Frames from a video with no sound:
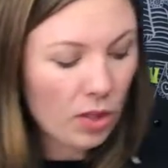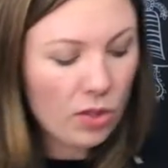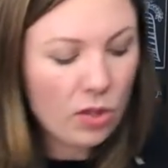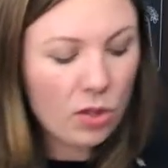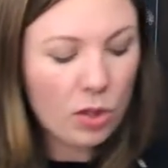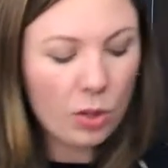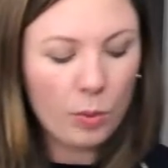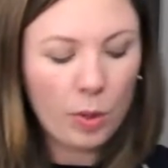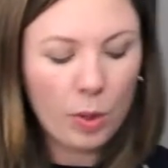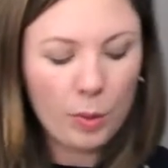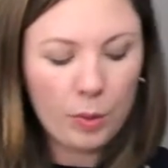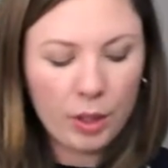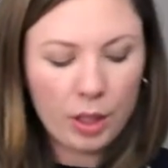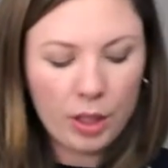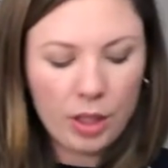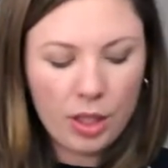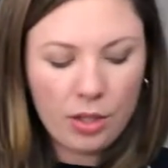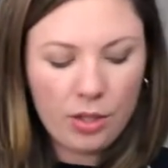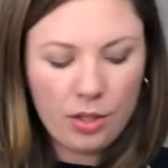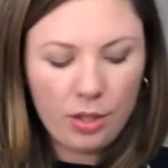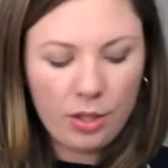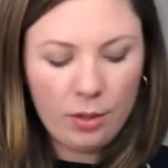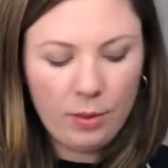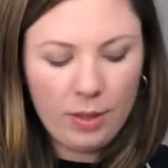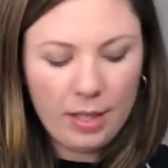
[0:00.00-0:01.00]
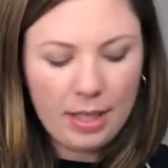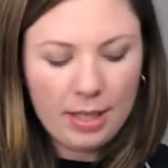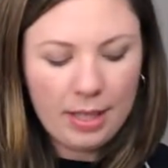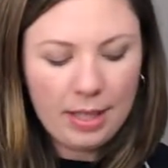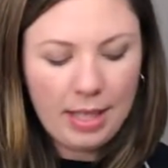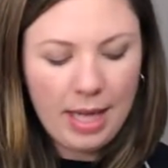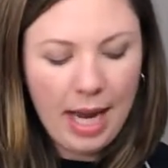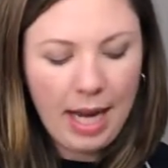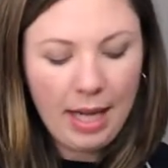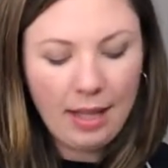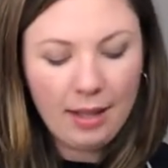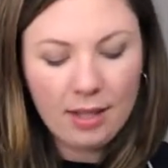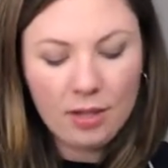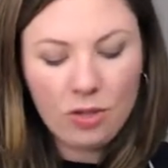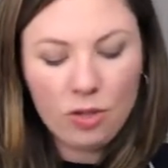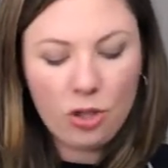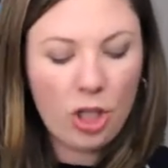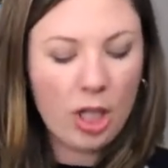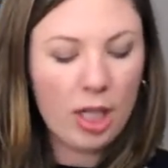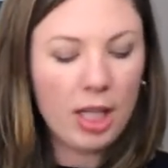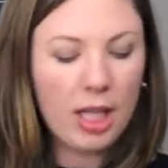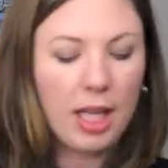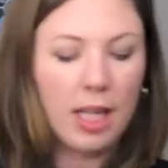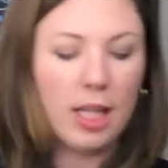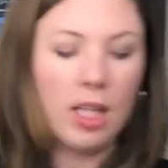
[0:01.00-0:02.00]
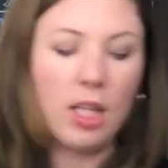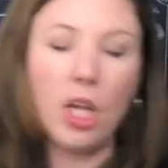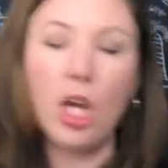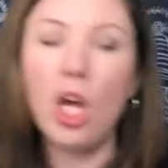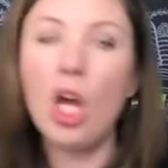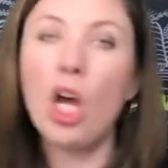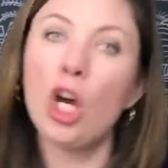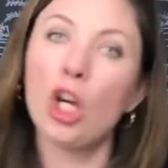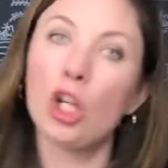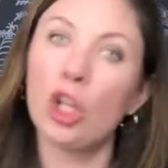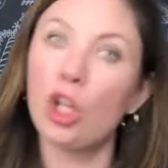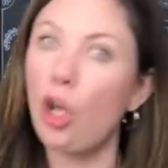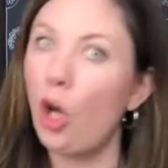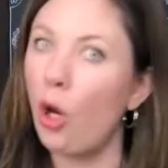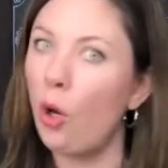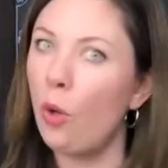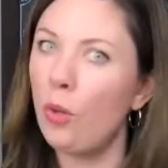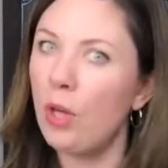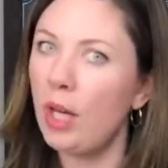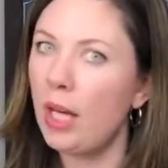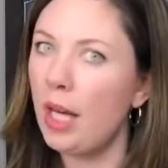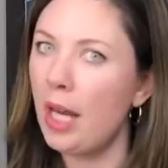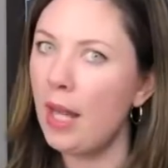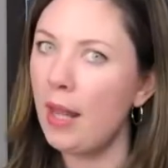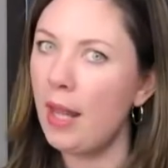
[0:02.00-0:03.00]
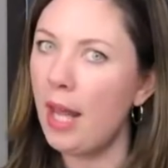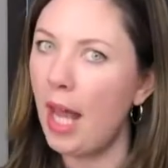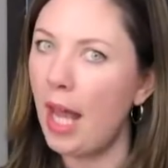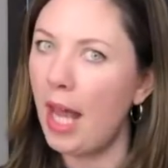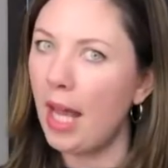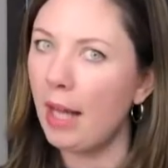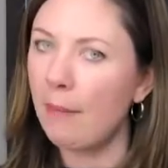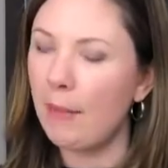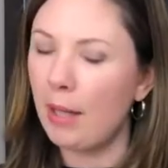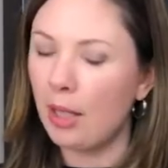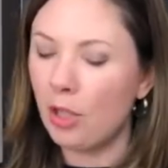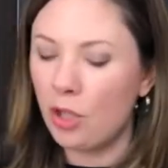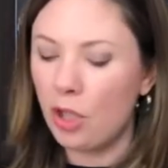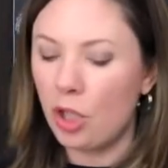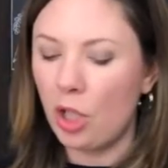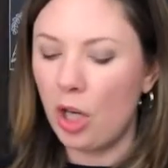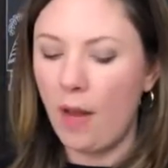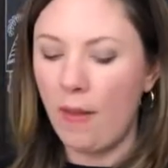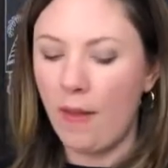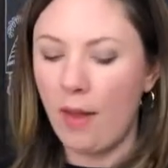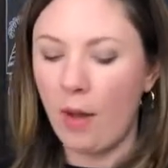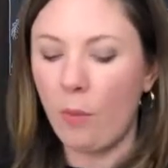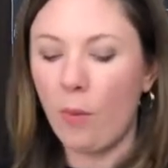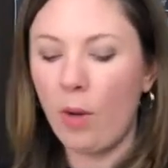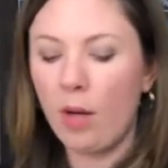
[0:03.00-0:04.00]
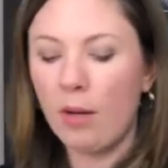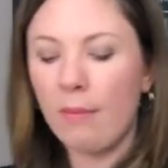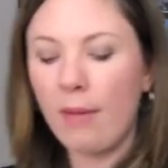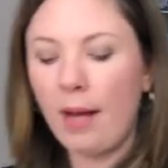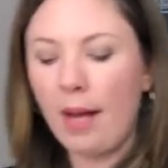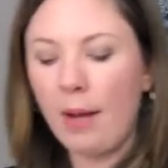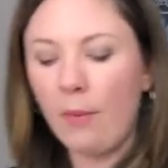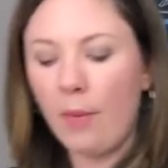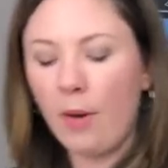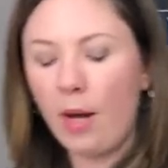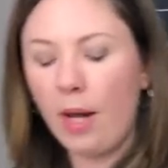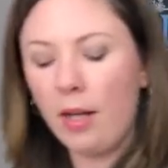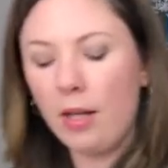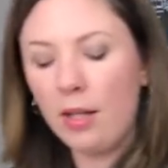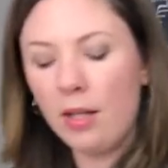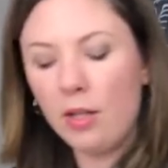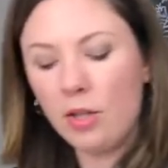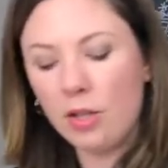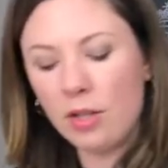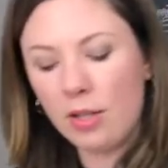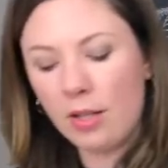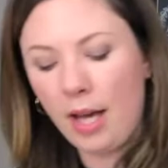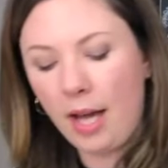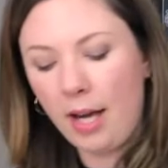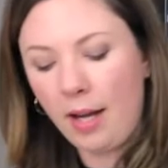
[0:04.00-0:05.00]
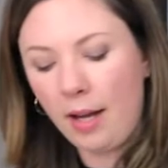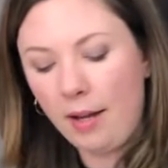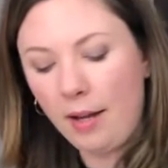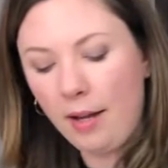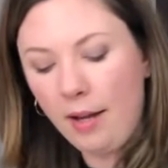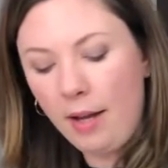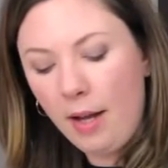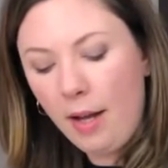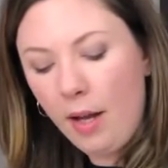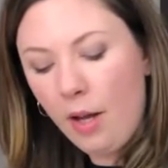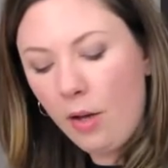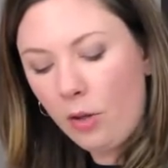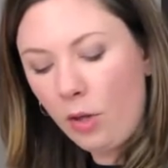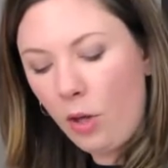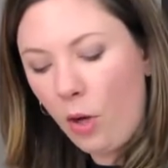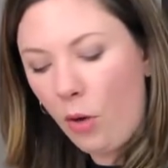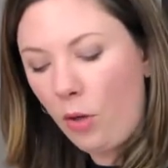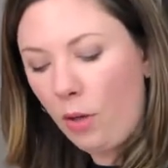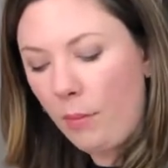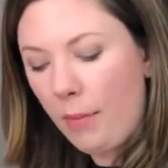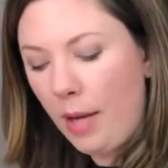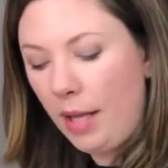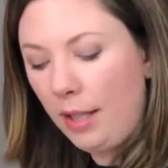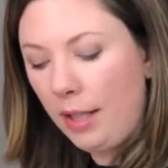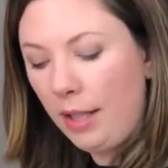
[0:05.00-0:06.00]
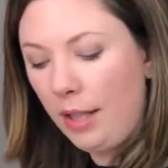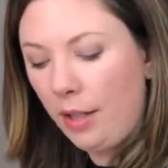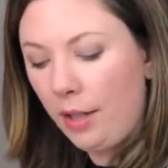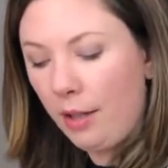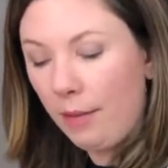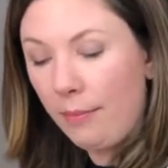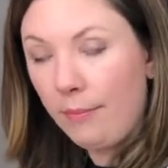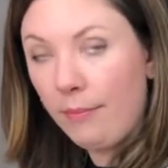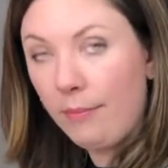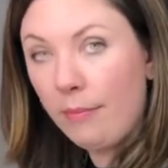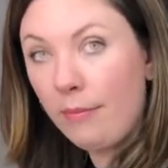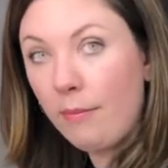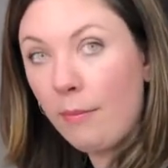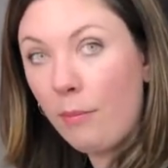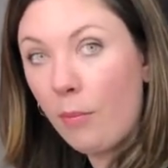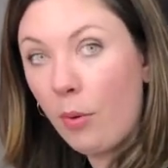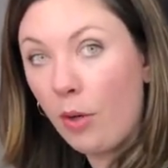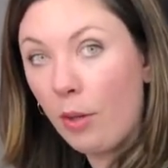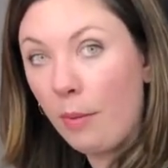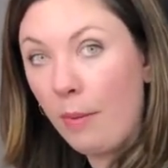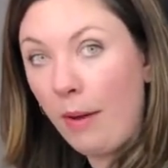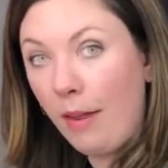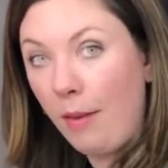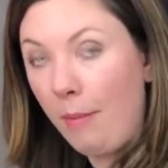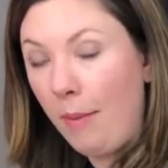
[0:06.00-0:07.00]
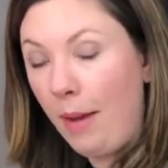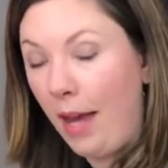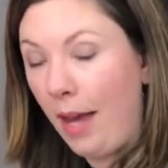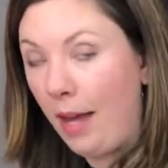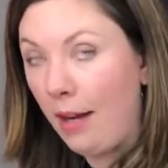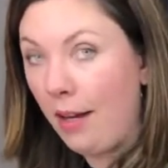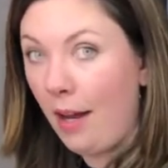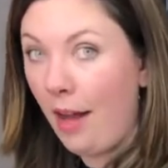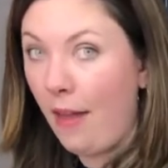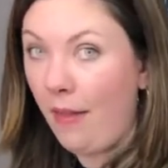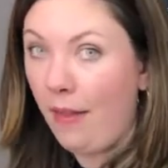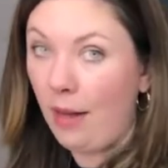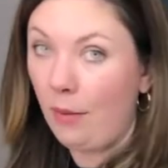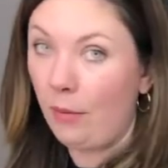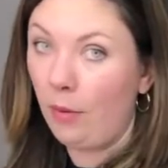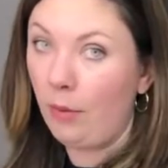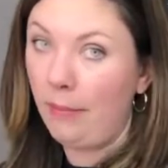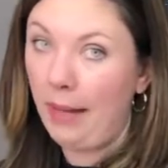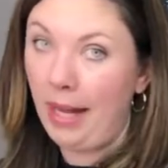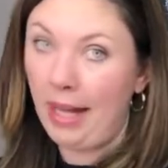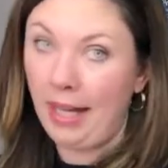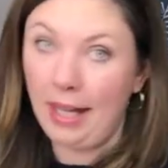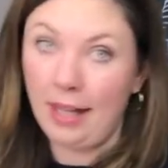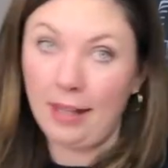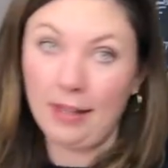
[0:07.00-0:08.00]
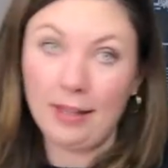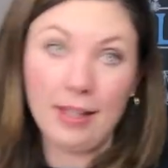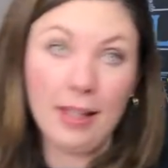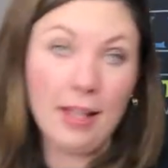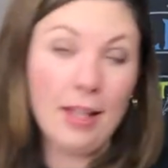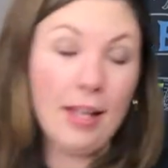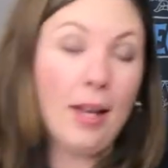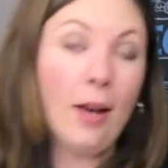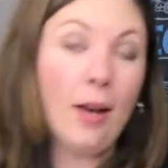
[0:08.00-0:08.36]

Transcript: So what we're going to do is take this chicken, coat it in the egg mixture, and then one by one, just kind of coat them on here, put them on the pan, and then we'll bake it.